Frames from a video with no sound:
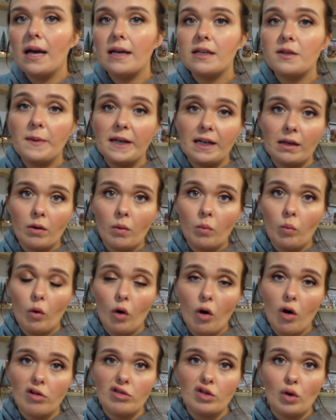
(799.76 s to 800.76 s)
depending on
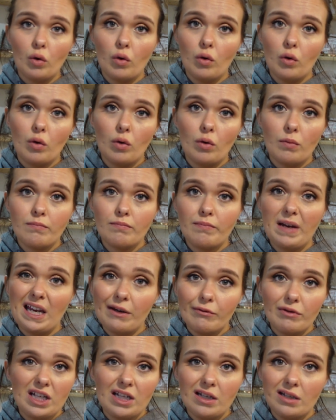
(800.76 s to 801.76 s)
what your
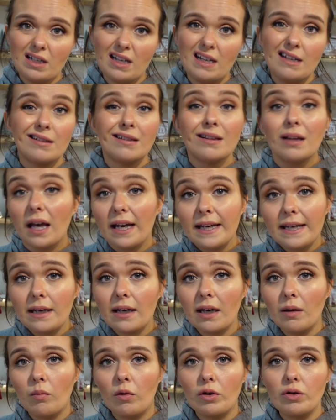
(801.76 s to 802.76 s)
period is
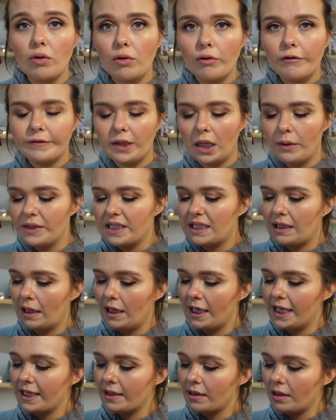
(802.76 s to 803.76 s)
like and what your flow is
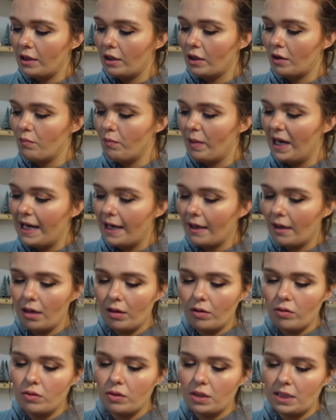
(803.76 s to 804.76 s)
like. So you can pick
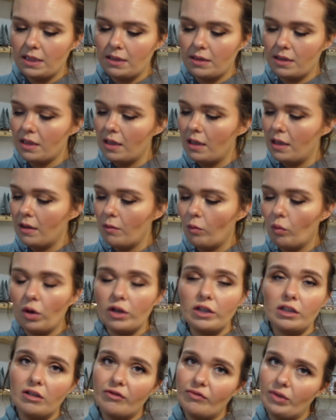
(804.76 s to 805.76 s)
according to
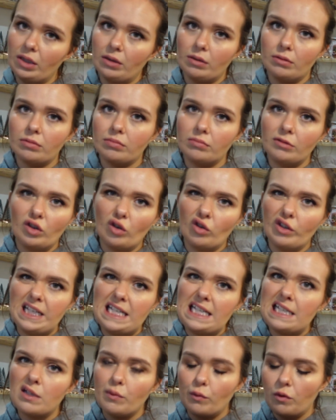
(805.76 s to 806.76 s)
what you feel your
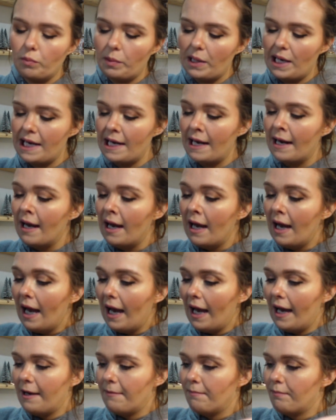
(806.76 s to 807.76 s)
needs will be.
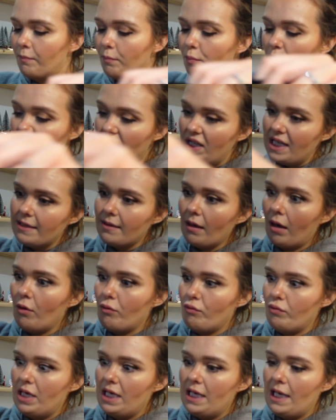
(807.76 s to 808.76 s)
But these
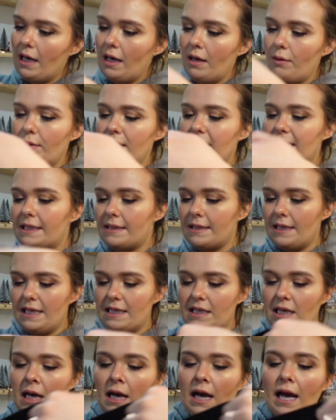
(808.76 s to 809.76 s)
are really high
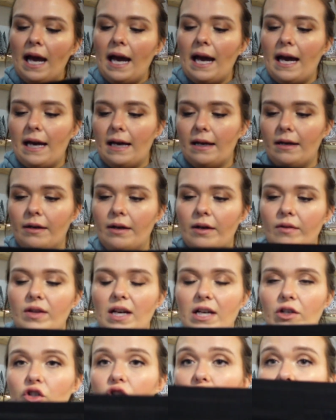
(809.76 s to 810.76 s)
waisted and
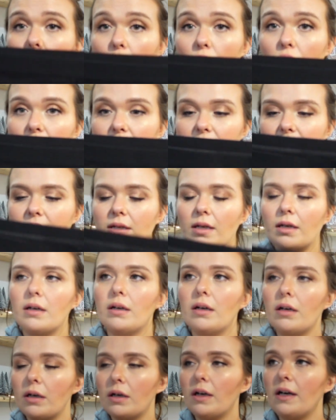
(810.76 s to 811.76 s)
they're just,
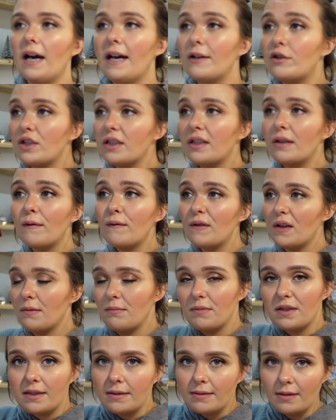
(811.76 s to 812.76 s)
I just love
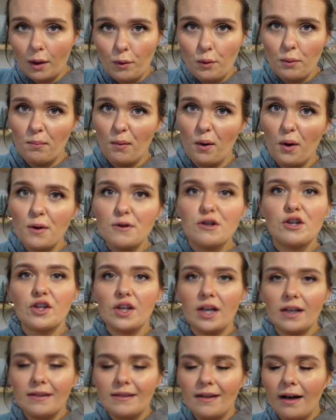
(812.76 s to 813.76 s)
them so much.